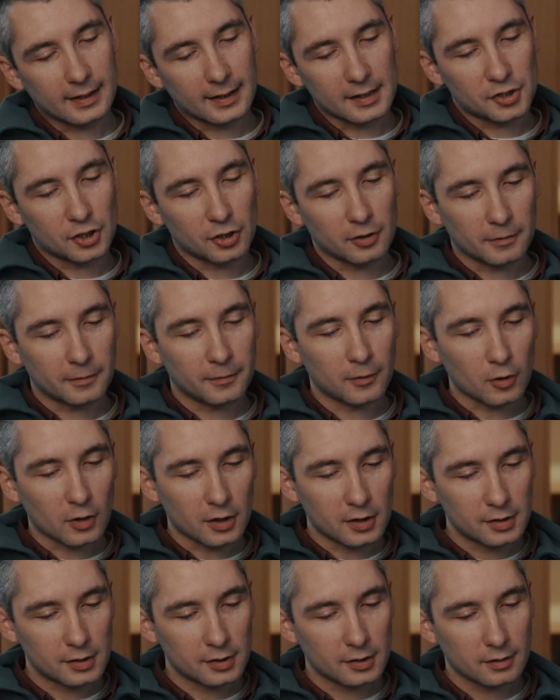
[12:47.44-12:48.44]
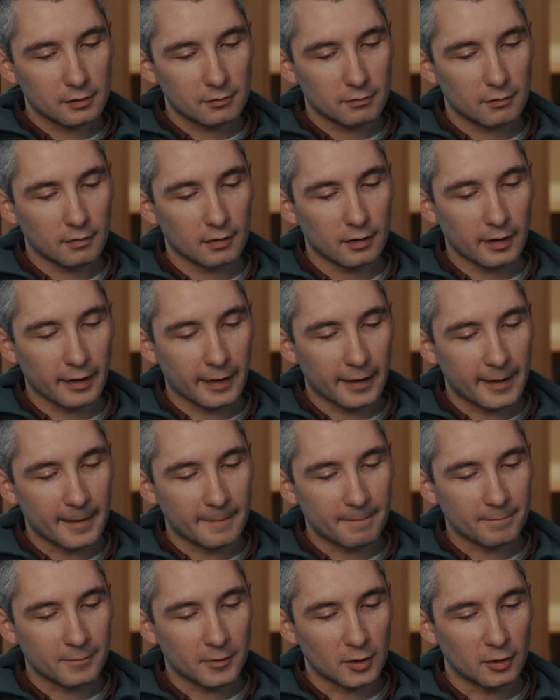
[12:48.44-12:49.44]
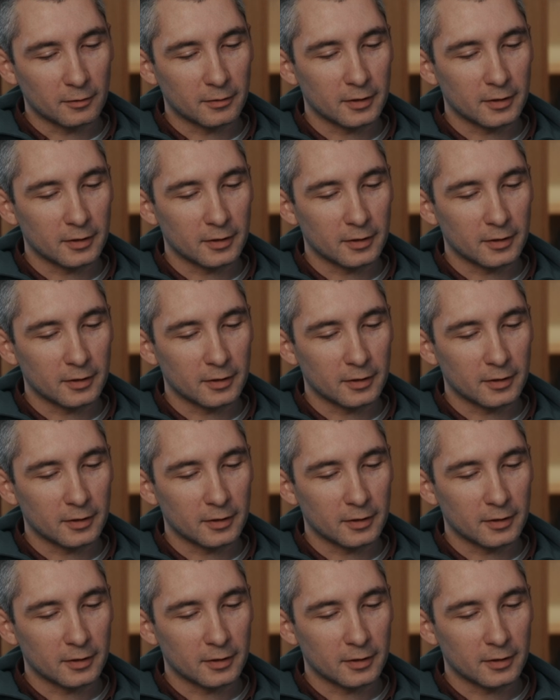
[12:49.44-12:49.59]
issue of focus, you've